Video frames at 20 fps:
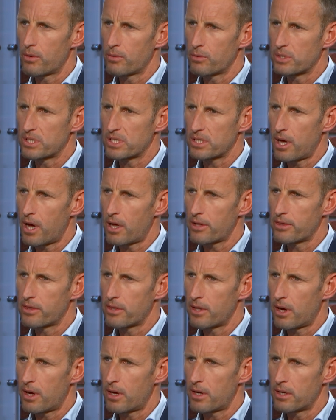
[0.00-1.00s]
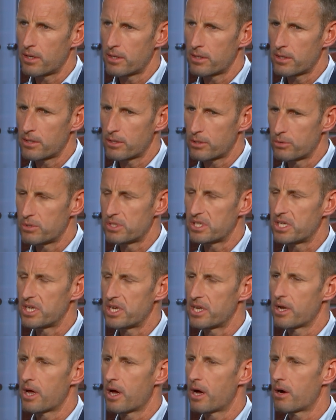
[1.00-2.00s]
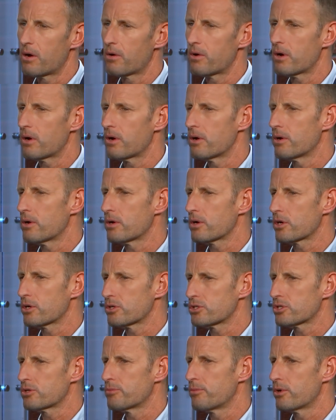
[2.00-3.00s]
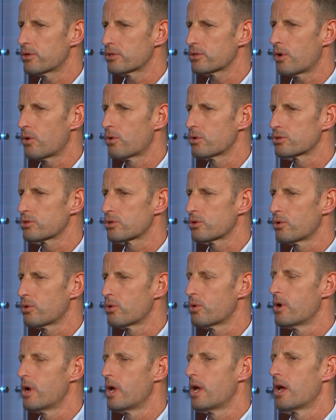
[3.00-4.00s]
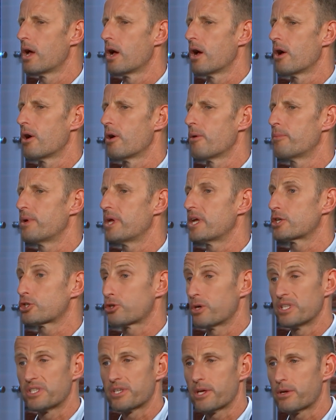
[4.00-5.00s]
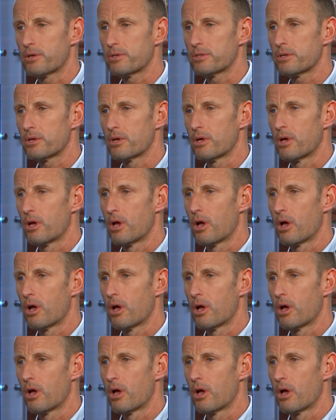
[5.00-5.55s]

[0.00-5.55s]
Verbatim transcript: uh, we start not, um, to see now uh, customers also uh, being trendsetters,